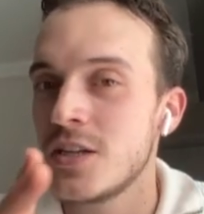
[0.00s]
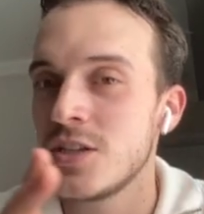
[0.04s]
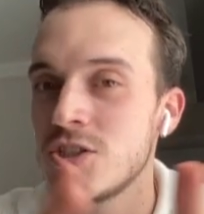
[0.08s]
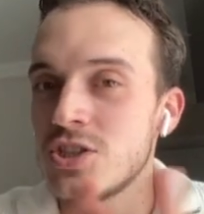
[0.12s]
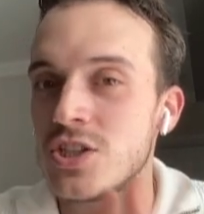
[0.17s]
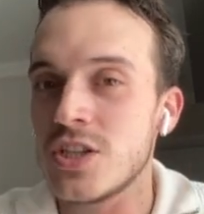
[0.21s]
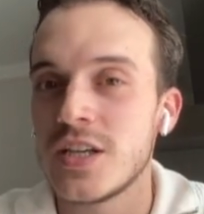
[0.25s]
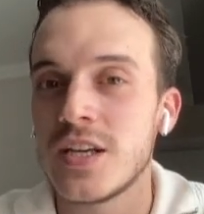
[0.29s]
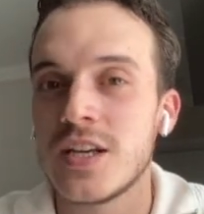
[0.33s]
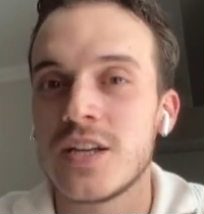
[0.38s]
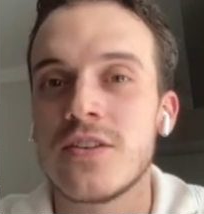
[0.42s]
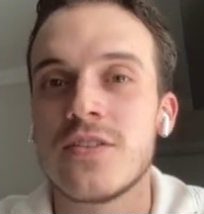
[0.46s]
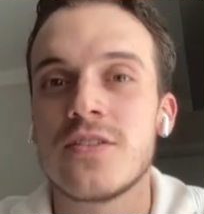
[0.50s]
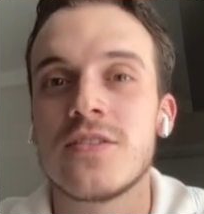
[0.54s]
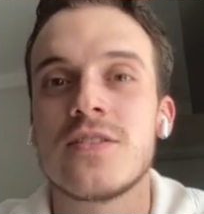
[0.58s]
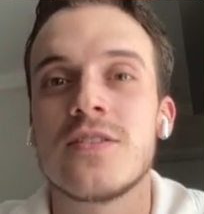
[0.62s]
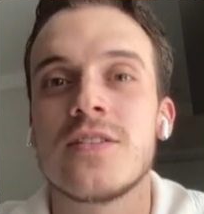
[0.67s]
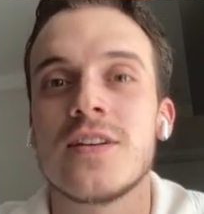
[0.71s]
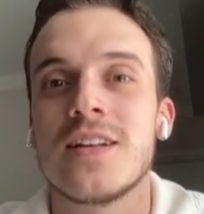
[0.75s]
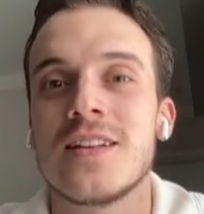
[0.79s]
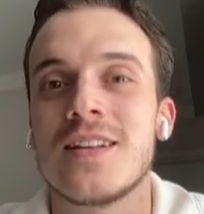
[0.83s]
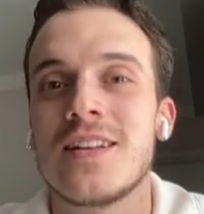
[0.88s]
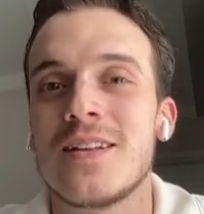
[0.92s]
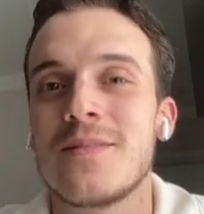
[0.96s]
check it out
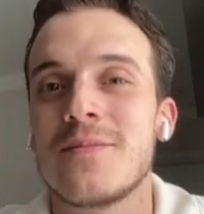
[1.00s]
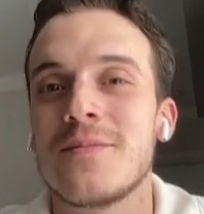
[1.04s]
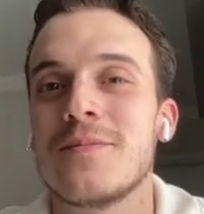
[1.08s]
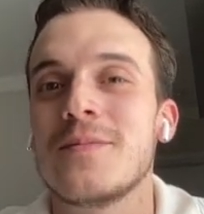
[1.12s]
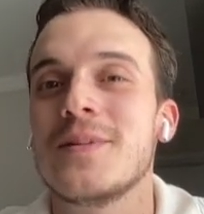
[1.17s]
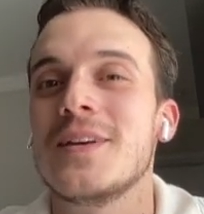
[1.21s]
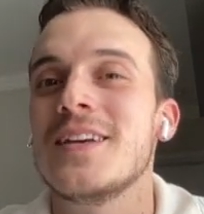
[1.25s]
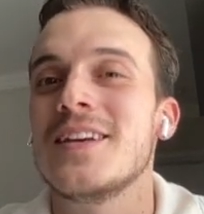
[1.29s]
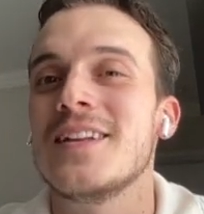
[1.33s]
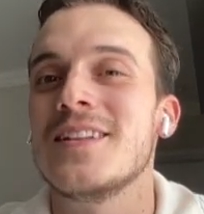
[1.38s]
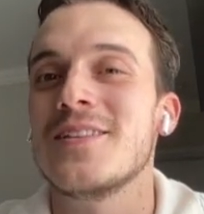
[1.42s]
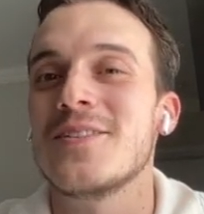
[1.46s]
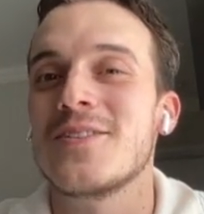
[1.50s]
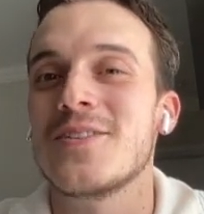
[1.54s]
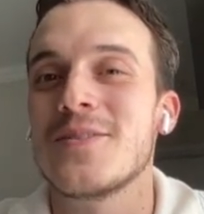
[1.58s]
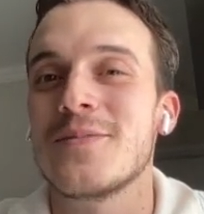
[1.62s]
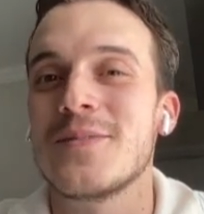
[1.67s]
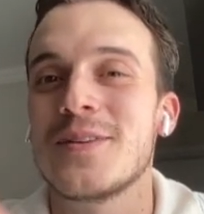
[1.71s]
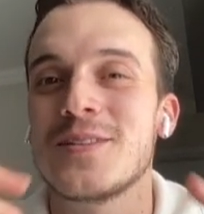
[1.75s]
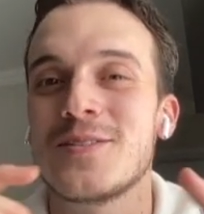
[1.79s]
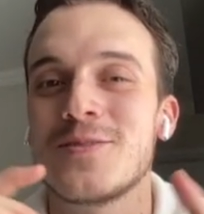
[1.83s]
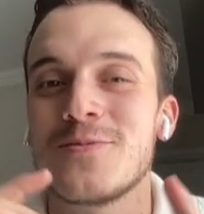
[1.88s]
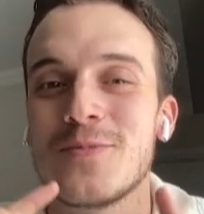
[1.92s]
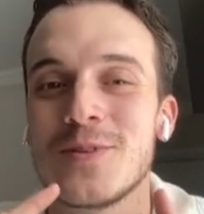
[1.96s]
and tell me in the
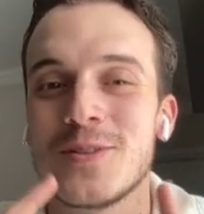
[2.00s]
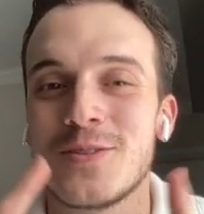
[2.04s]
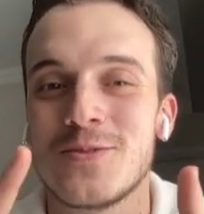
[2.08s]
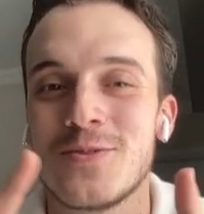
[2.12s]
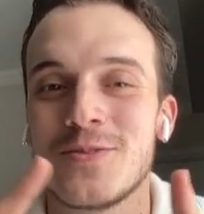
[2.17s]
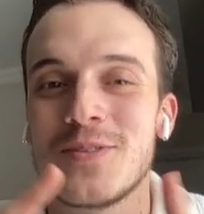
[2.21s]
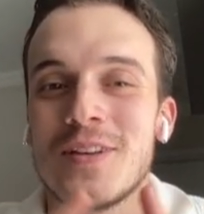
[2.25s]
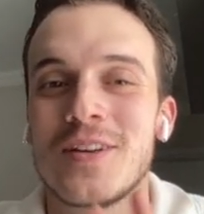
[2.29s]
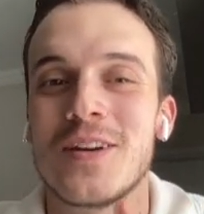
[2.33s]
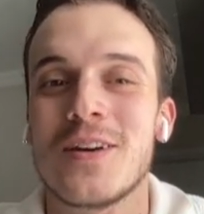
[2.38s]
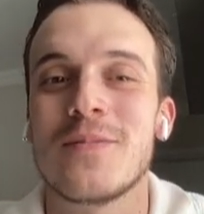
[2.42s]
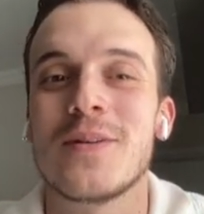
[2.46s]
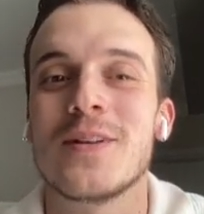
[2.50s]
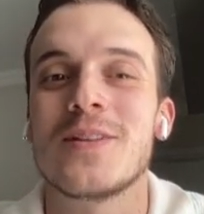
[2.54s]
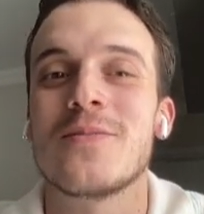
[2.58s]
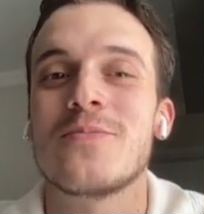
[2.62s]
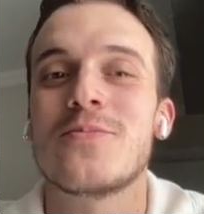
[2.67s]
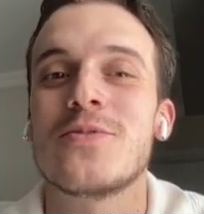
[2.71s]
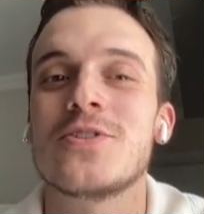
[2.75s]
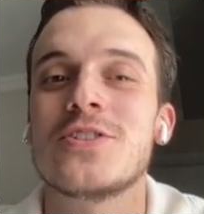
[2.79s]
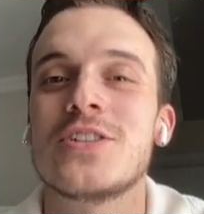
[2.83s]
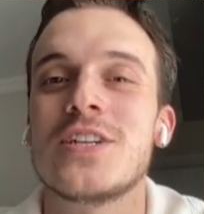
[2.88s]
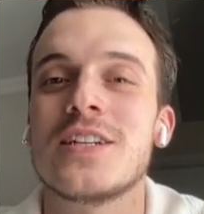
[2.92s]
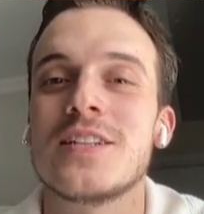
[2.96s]
comments what you think about the
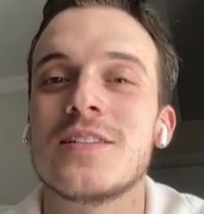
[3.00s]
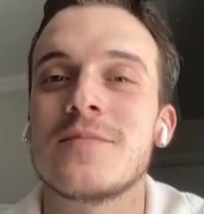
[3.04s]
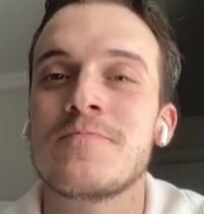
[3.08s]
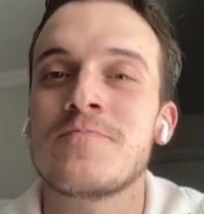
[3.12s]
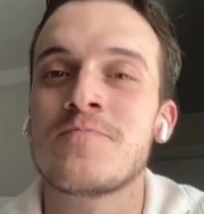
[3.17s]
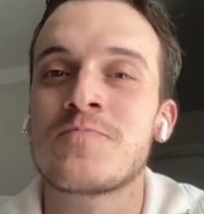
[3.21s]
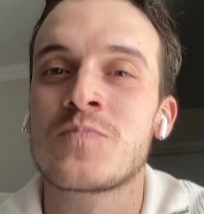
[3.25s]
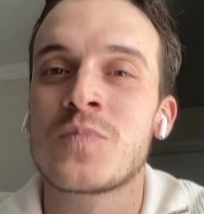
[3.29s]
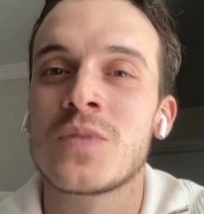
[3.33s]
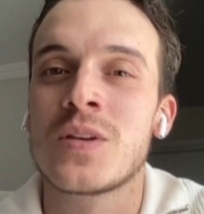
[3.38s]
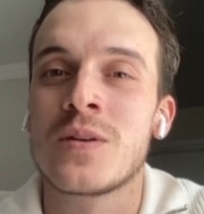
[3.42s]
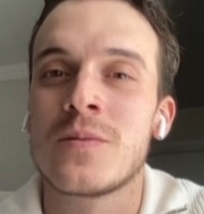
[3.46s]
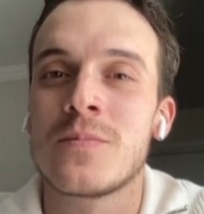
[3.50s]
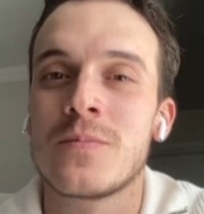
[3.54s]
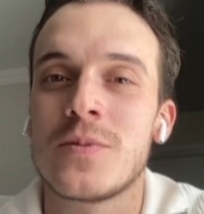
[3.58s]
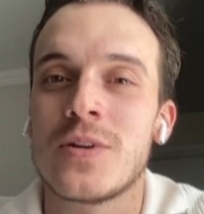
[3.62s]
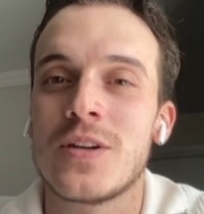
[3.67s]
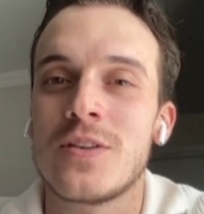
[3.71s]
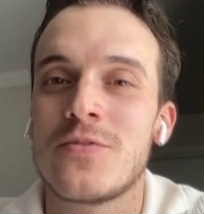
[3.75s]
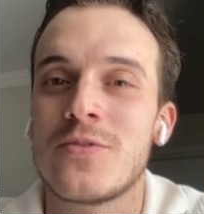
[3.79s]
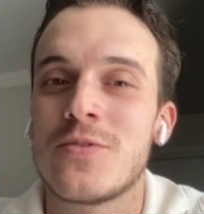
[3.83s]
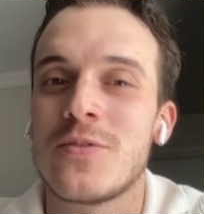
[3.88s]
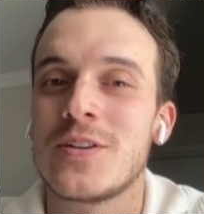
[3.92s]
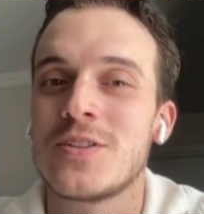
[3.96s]
project but
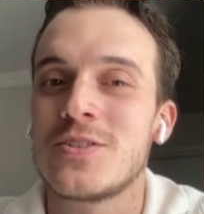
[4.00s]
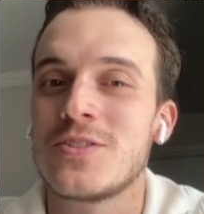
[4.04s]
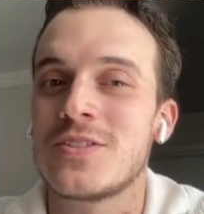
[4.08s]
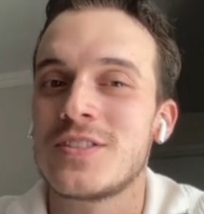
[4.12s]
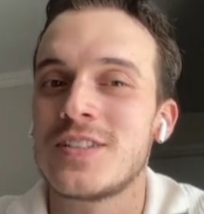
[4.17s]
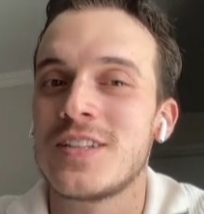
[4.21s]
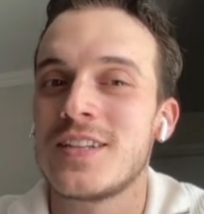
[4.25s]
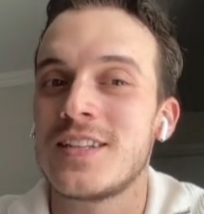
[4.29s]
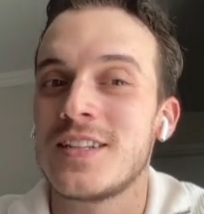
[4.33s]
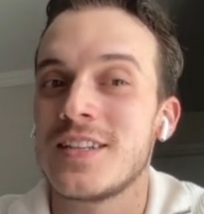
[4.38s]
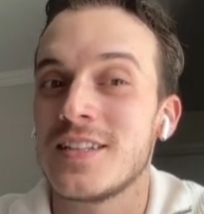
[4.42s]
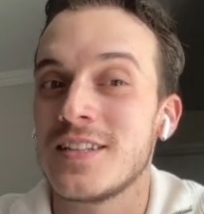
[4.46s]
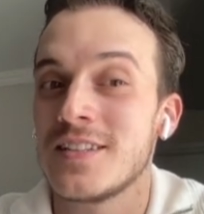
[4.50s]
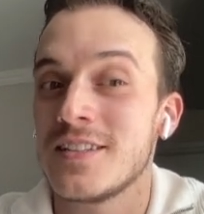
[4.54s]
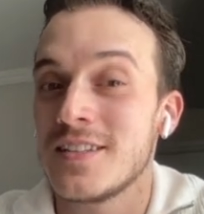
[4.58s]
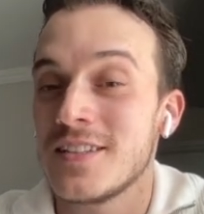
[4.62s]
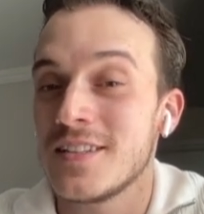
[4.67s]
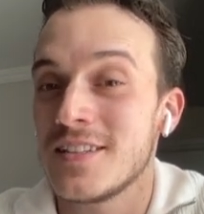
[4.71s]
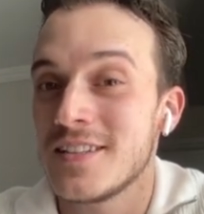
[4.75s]
if you're interested in,